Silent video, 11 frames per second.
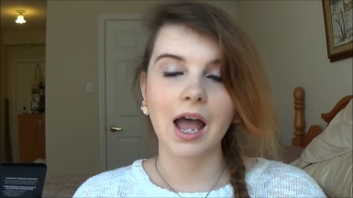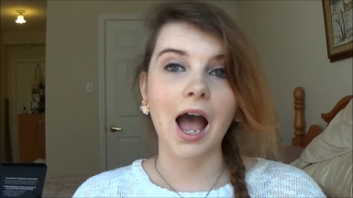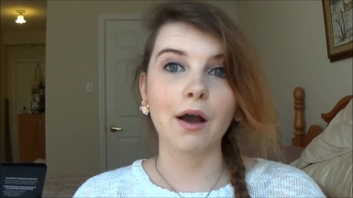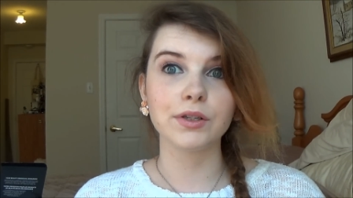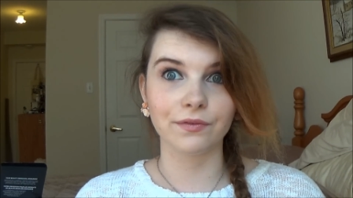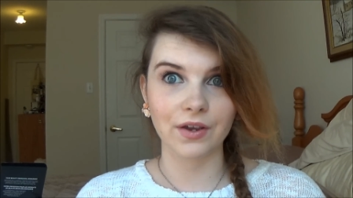
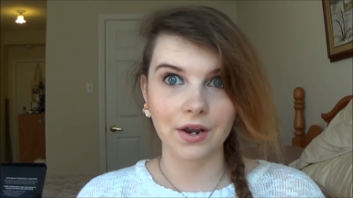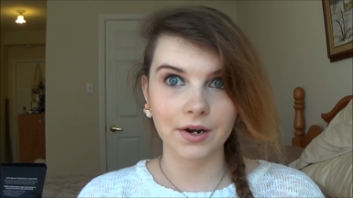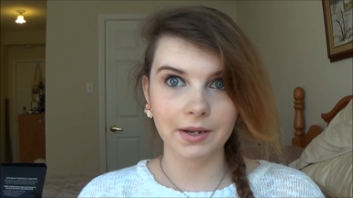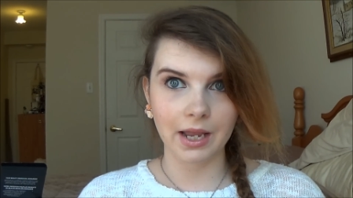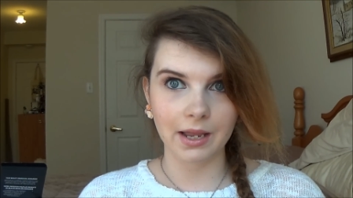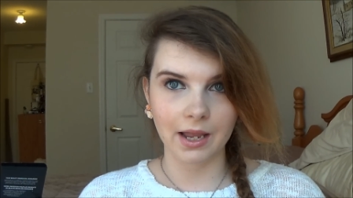I was
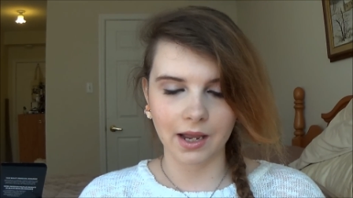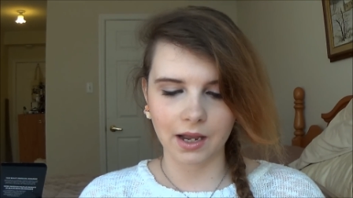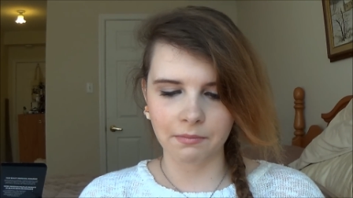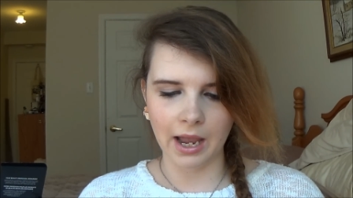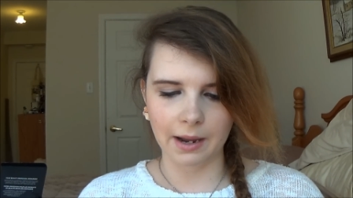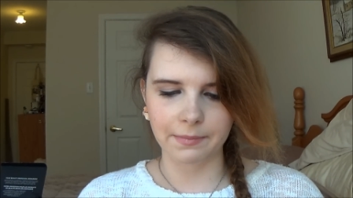very uh,
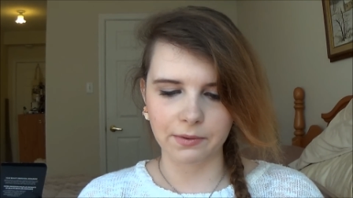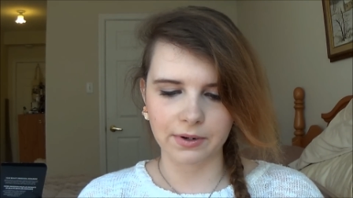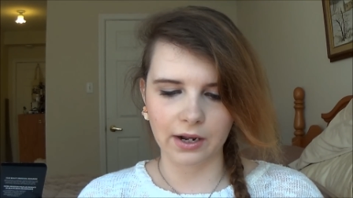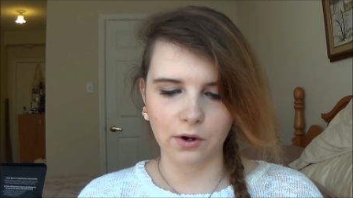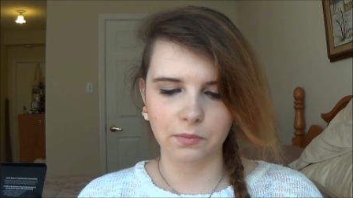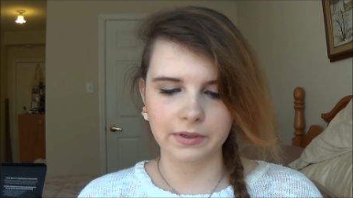happy when
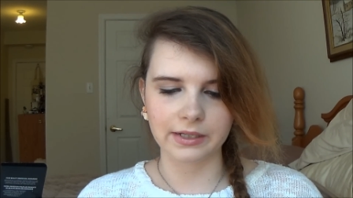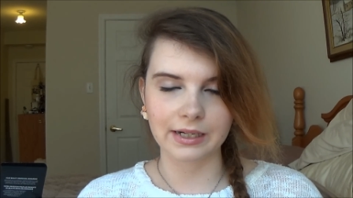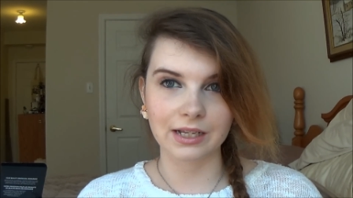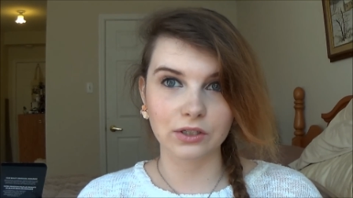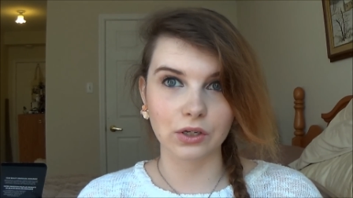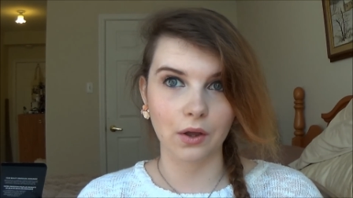I opened it
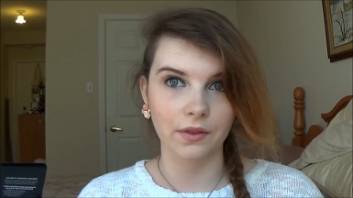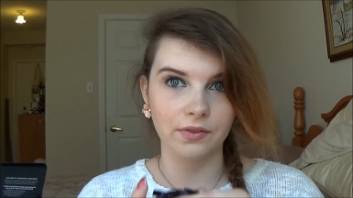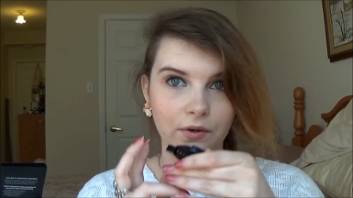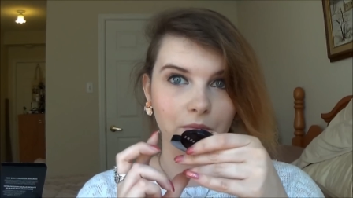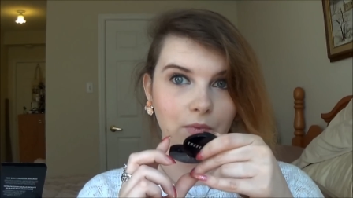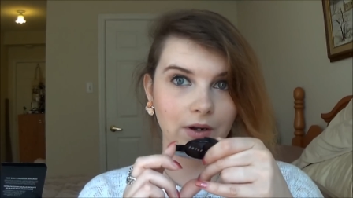and saw that
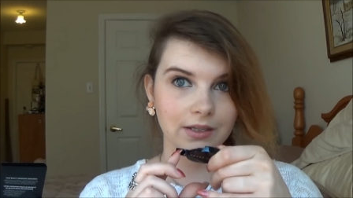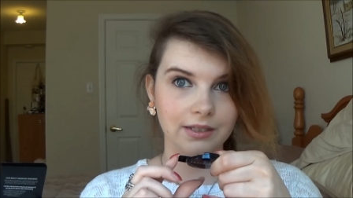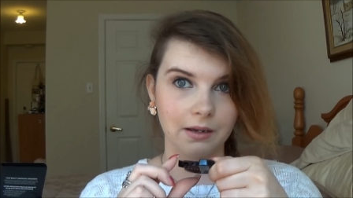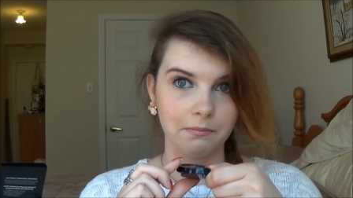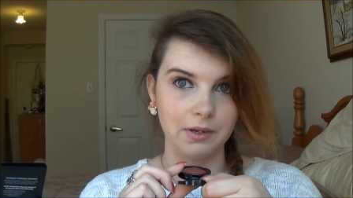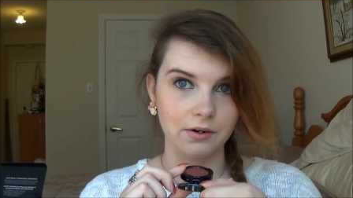there was
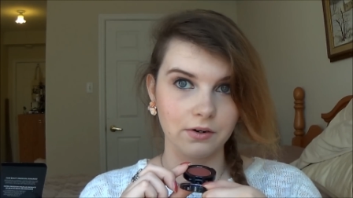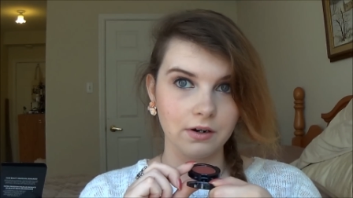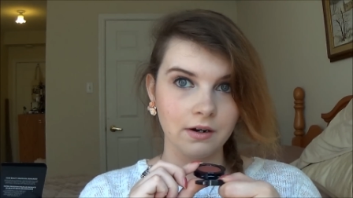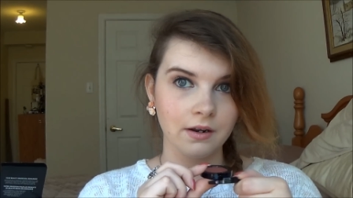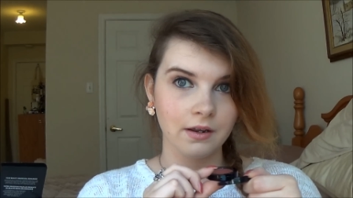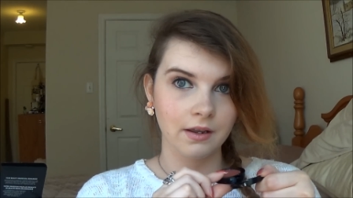a
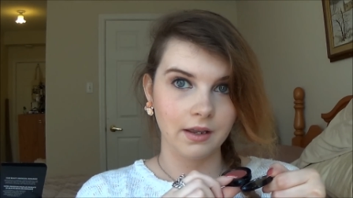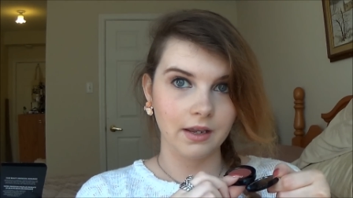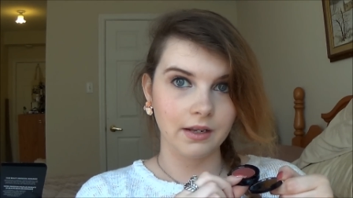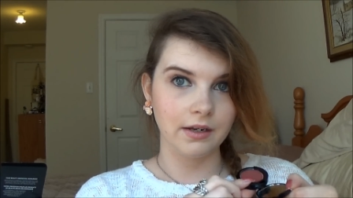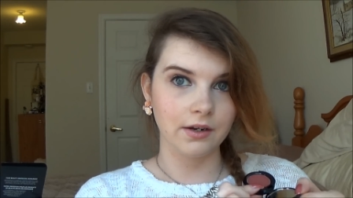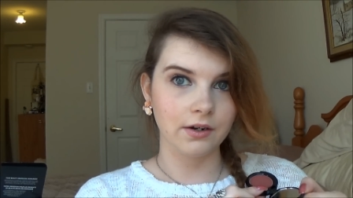mirror
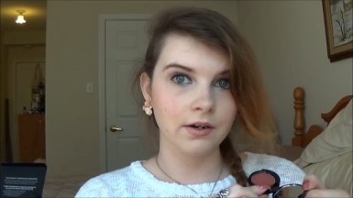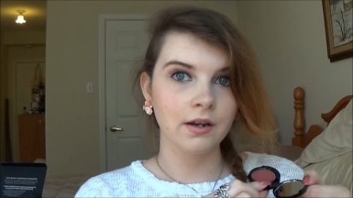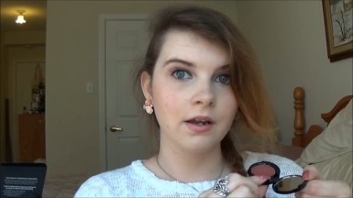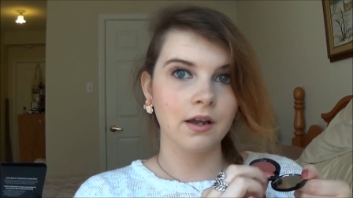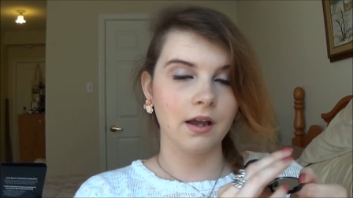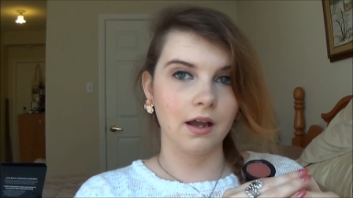in here
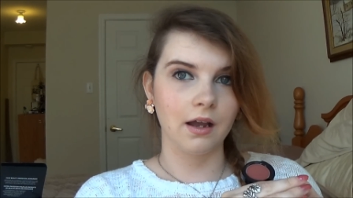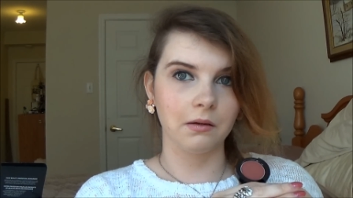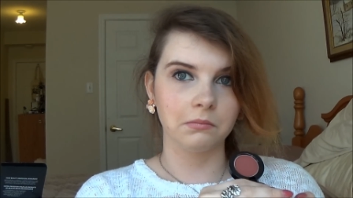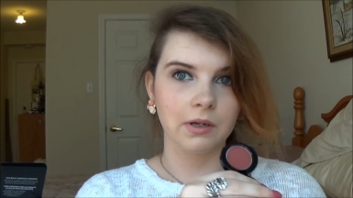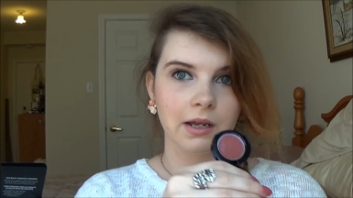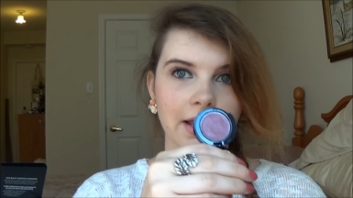
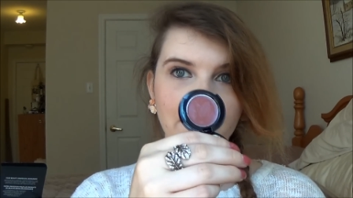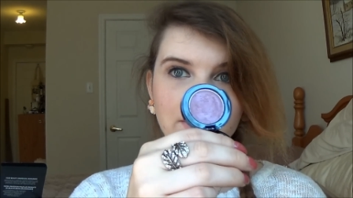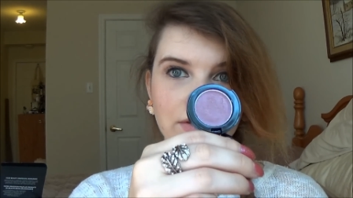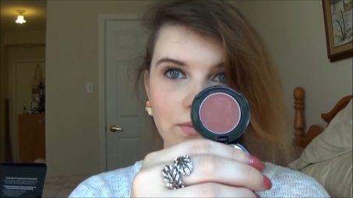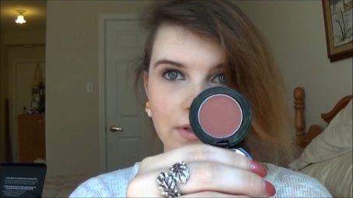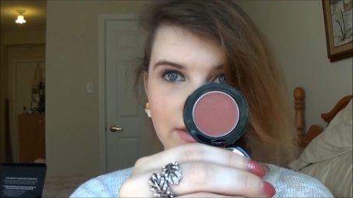um, and
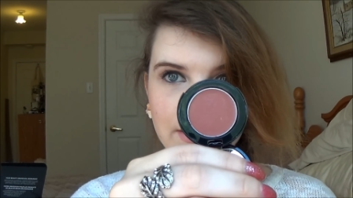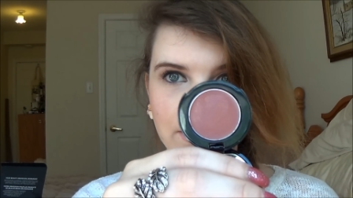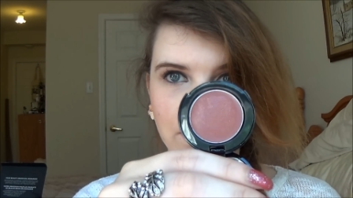this is what this